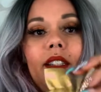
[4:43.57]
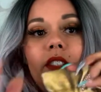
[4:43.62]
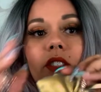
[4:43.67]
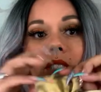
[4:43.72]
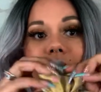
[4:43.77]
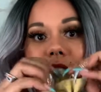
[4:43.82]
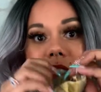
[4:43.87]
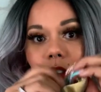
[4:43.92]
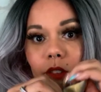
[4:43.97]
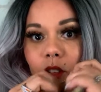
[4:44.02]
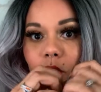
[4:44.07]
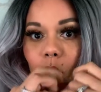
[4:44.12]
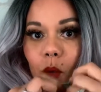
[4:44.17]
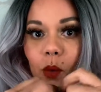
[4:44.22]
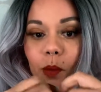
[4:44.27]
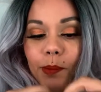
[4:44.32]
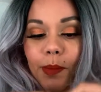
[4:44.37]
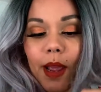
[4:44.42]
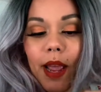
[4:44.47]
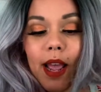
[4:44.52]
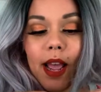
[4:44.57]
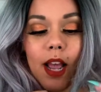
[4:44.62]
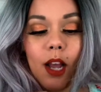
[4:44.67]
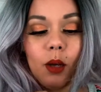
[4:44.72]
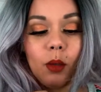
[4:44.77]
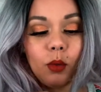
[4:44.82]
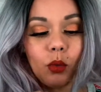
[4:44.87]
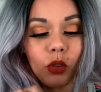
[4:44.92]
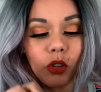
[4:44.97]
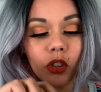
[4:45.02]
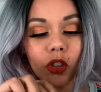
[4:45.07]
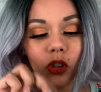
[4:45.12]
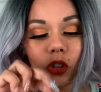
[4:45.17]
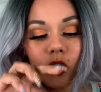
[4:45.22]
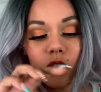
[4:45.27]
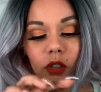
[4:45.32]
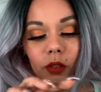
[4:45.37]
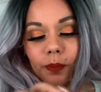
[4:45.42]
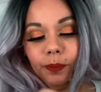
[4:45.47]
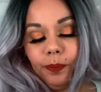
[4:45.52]
There's a little gold
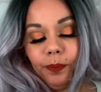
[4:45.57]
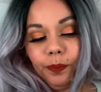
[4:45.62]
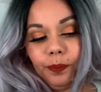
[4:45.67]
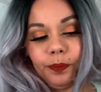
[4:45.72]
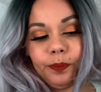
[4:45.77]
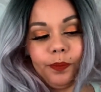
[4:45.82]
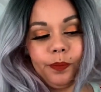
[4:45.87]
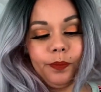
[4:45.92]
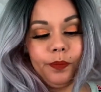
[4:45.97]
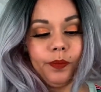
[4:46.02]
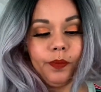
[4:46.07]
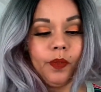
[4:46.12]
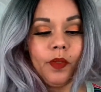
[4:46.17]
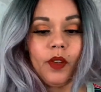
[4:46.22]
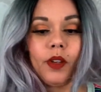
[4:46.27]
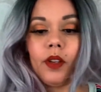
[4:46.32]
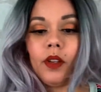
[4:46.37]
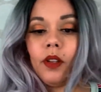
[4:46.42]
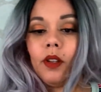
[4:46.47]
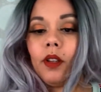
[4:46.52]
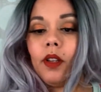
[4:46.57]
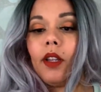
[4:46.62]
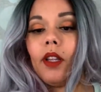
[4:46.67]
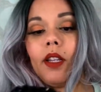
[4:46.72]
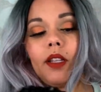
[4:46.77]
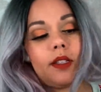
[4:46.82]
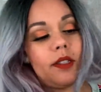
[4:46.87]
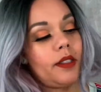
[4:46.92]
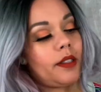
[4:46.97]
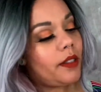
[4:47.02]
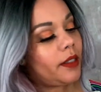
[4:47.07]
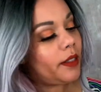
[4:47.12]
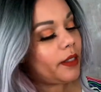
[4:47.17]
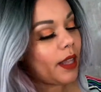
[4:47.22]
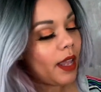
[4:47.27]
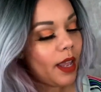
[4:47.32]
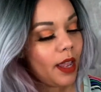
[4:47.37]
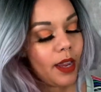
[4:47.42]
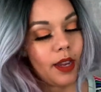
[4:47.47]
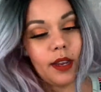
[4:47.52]
pouch.
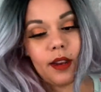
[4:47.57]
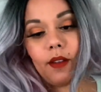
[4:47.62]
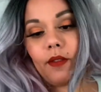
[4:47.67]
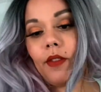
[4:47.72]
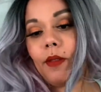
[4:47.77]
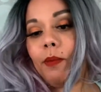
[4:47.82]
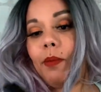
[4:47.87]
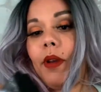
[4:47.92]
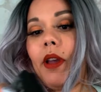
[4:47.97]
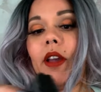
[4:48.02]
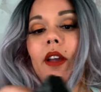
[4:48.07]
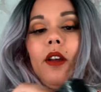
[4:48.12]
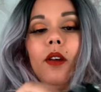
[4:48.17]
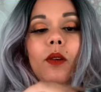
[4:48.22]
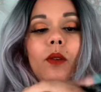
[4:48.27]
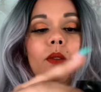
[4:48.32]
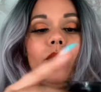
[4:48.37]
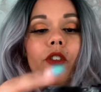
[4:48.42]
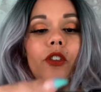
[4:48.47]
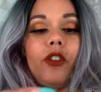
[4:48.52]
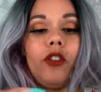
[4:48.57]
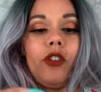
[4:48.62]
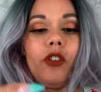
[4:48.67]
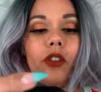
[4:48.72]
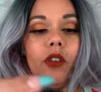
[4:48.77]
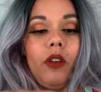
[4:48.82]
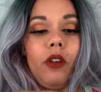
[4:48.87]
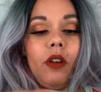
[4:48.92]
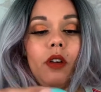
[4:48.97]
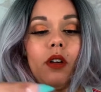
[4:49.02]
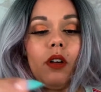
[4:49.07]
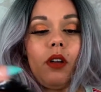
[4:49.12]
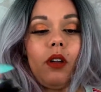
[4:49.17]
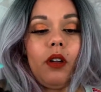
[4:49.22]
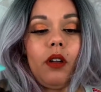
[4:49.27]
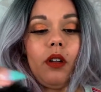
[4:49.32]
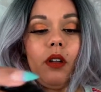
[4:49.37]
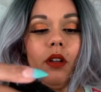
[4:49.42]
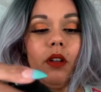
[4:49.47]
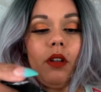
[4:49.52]
Inside of the pouch
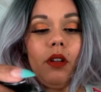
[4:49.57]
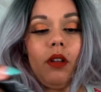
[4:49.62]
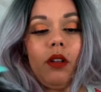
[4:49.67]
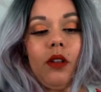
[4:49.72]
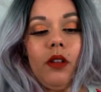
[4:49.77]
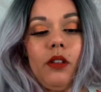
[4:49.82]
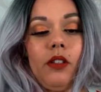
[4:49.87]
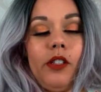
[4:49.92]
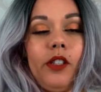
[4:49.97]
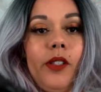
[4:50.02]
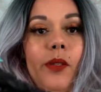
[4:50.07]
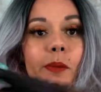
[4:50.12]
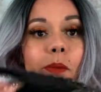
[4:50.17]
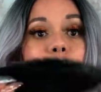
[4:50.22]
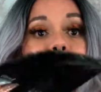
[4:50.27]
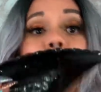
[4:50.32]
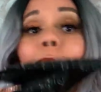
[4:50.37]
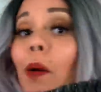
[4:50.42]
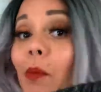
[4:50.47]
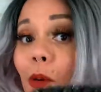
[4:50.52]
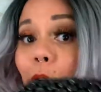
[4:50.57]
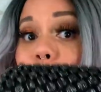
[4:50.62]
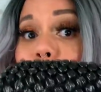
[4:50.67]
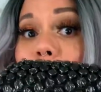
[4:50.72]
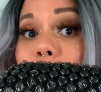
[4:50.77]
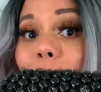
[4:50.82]
is bubble